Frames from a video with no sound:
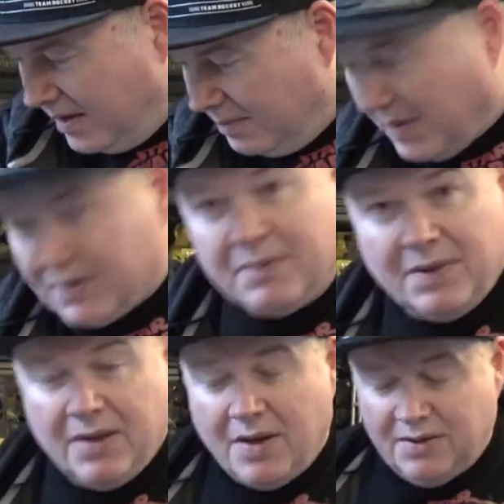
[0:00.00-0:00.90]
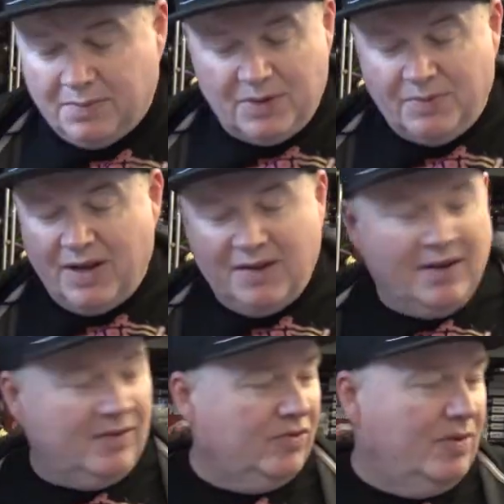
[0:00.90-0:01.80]
But it's, you know, it's supposed to
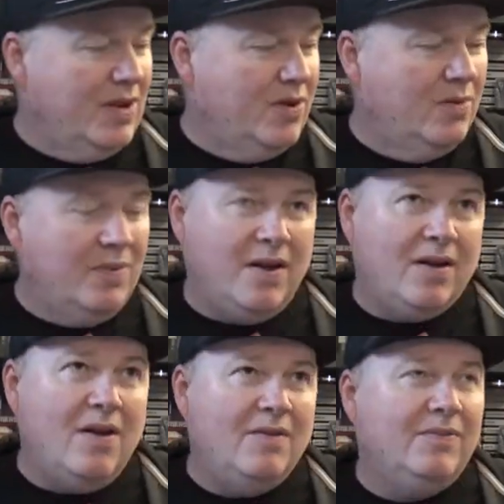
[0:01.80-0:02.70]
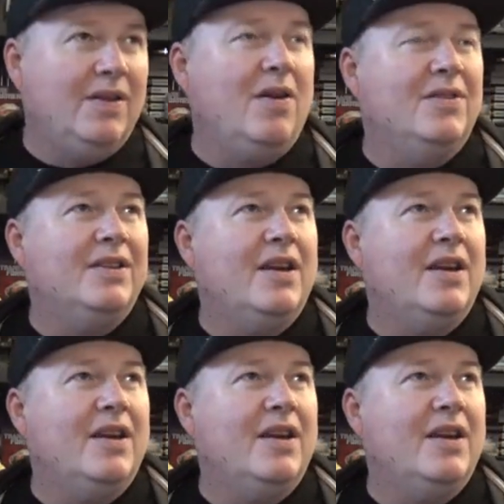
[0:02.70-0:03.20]
be extremely good. But I can't